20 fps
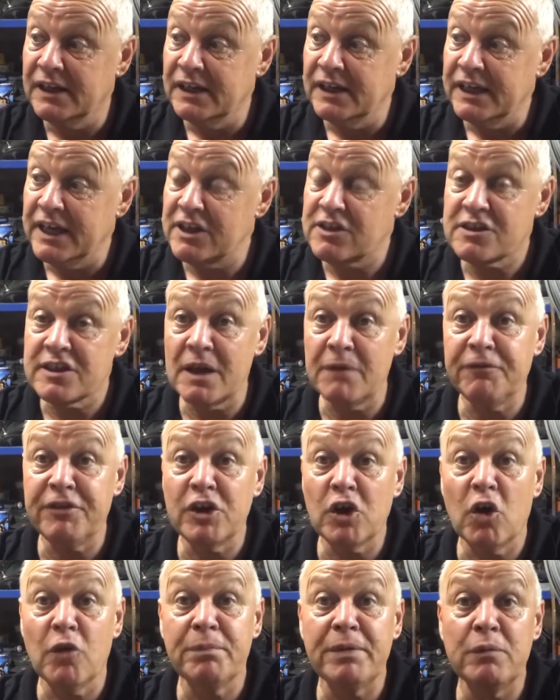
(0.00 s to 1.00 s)
It's
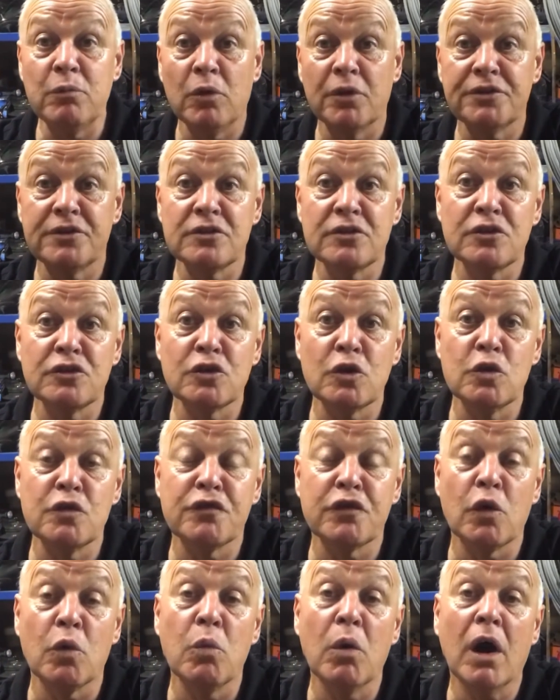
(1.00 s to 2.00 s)
something I've been wanting to do
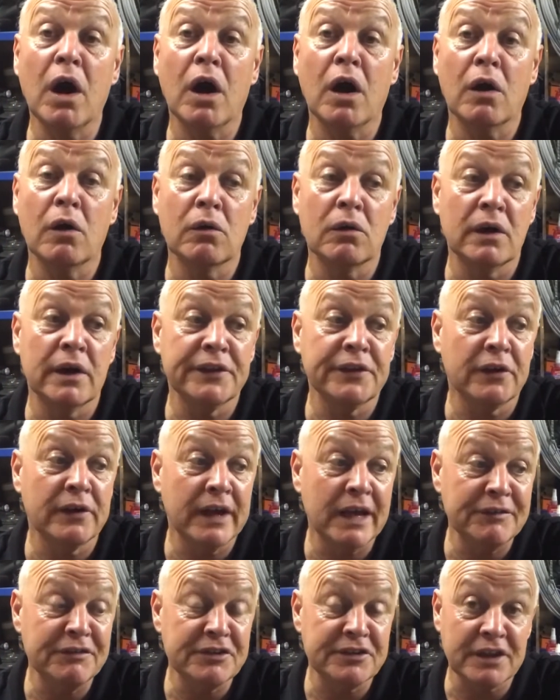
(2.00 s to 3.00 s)
for a while, and I
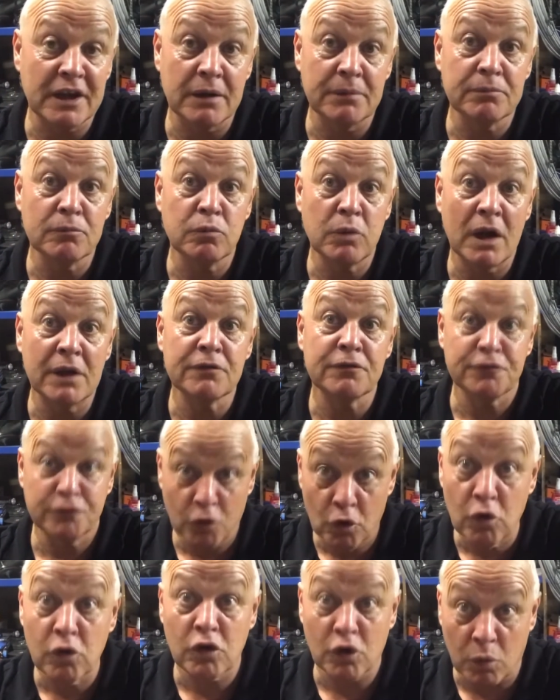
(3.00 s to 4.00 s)
haven't done one
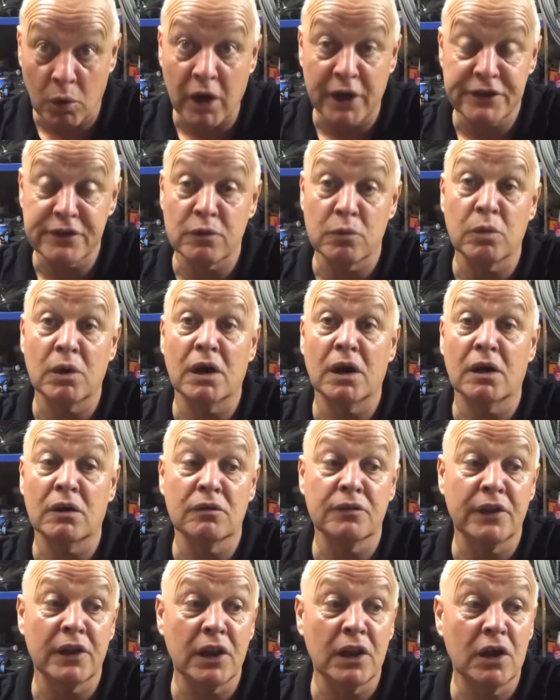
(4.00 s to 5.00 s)
for quite a while.
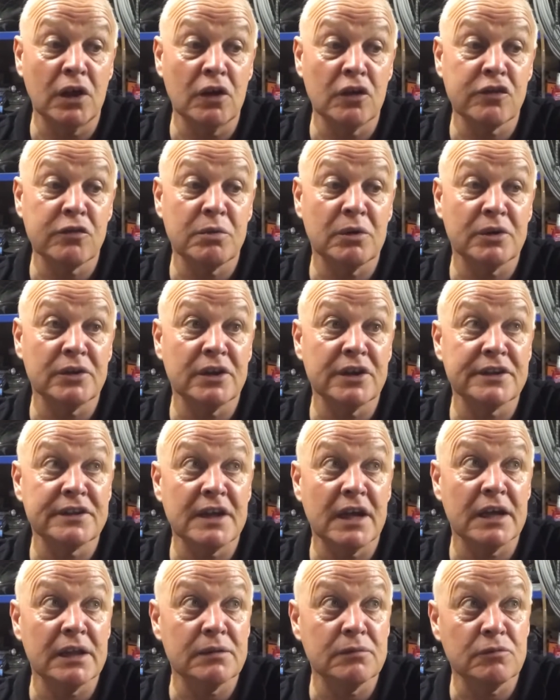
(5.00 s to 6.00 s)
The last one I'd
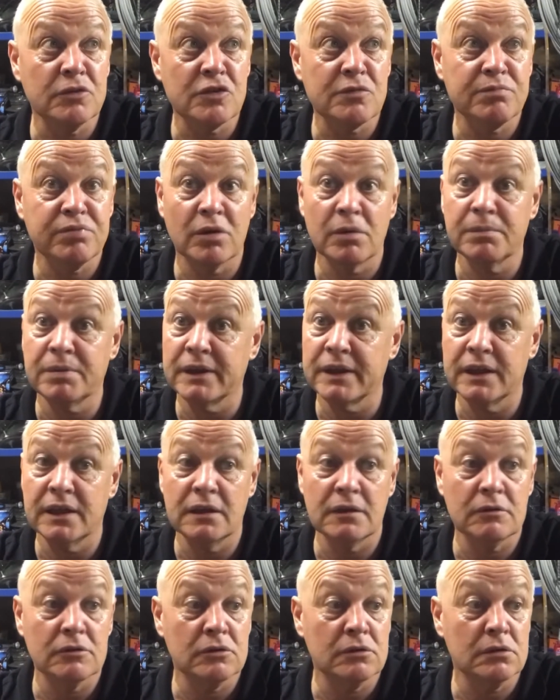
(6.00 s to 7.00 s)
done was
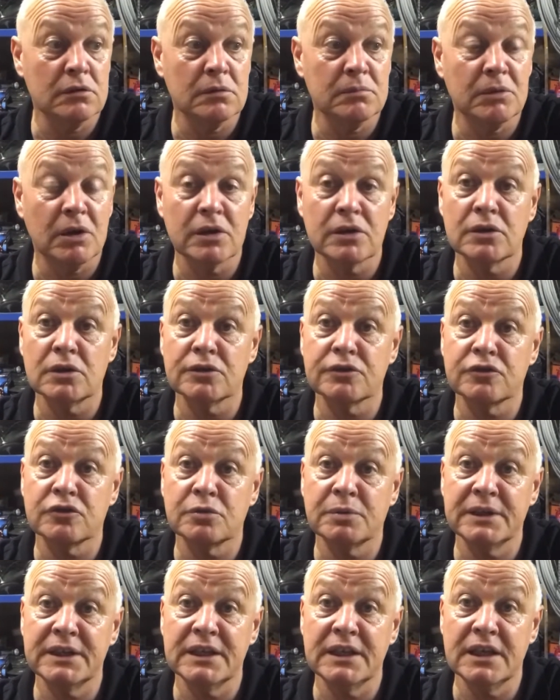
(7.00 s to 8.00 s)
probably, oh my god,
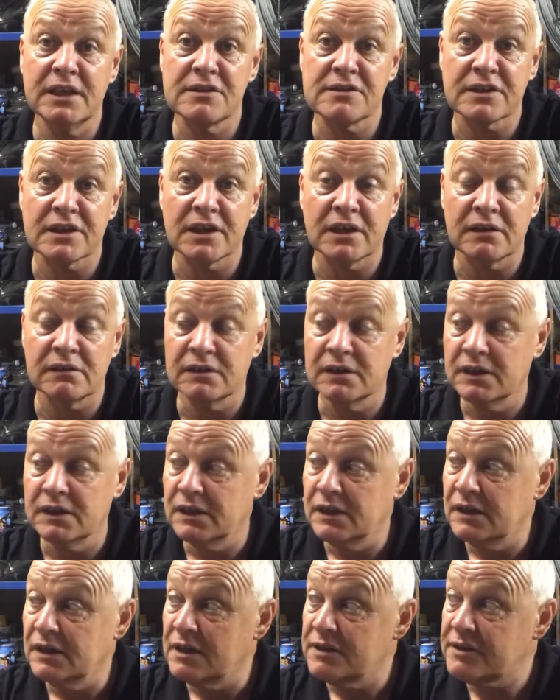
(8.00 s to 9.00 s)
20 years ago.
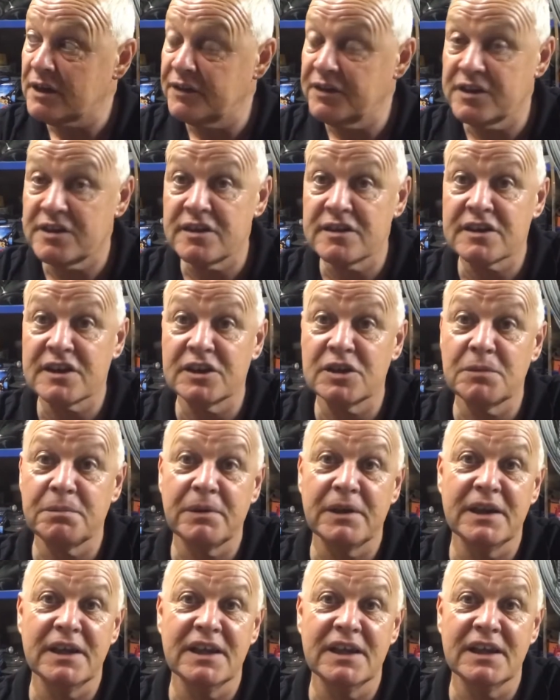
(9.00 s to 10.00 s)
So this is going to
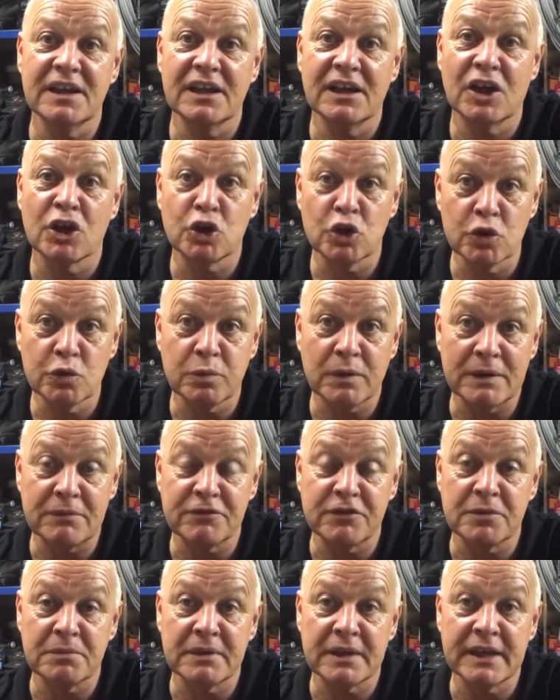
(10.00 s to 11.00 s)
be a good one
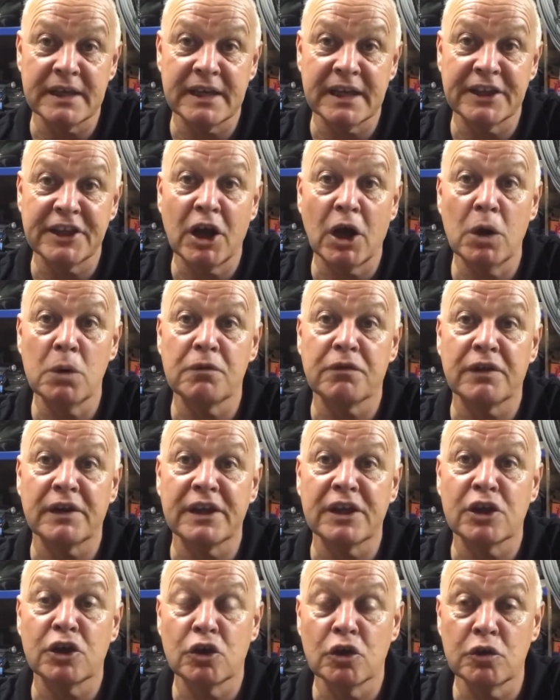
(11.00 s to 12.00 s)
for me, and
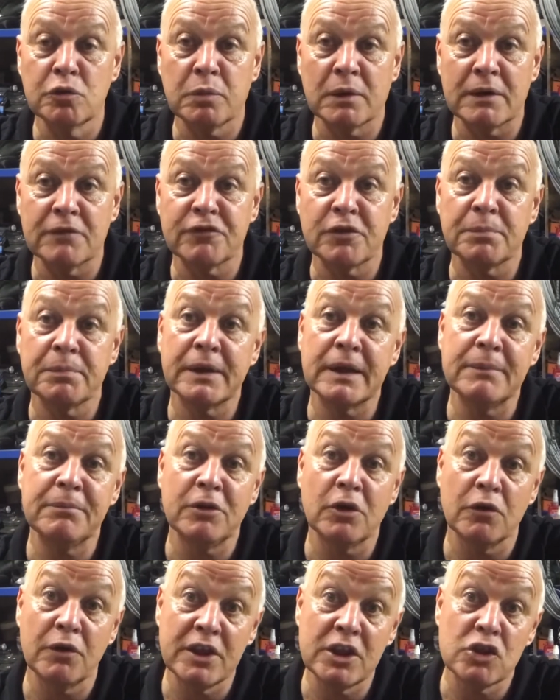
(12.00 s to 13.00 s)
hopefully a good one for people
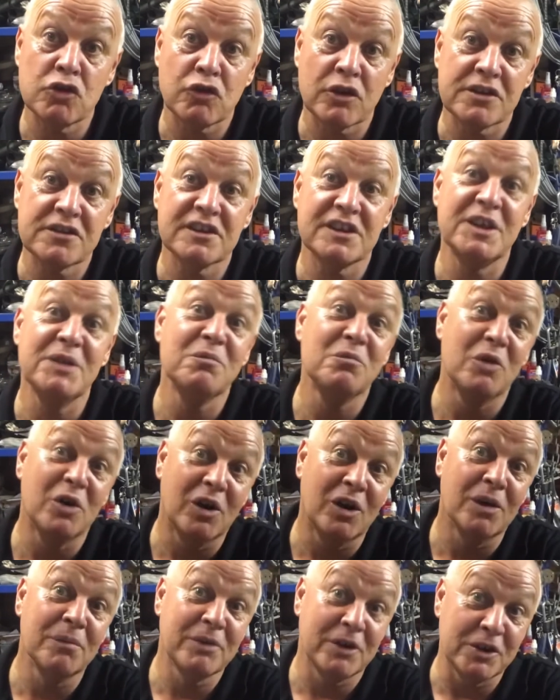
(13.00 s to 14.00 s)
who are interested in what
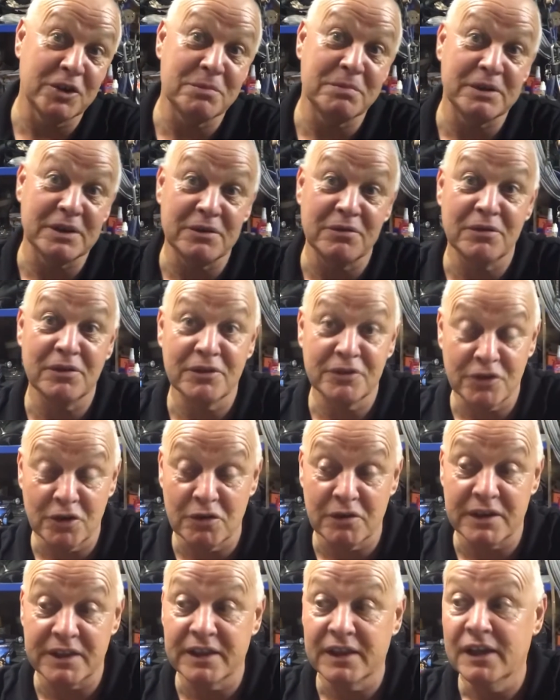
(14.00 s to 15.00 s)
I'm going to be
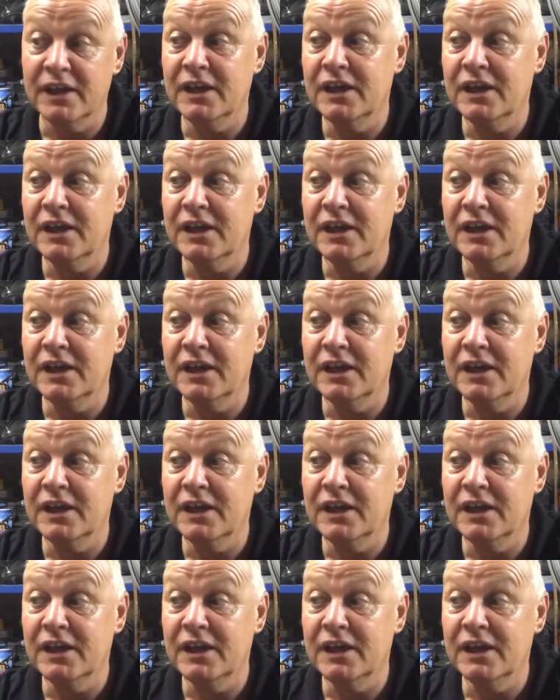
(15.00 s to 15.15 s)
doing.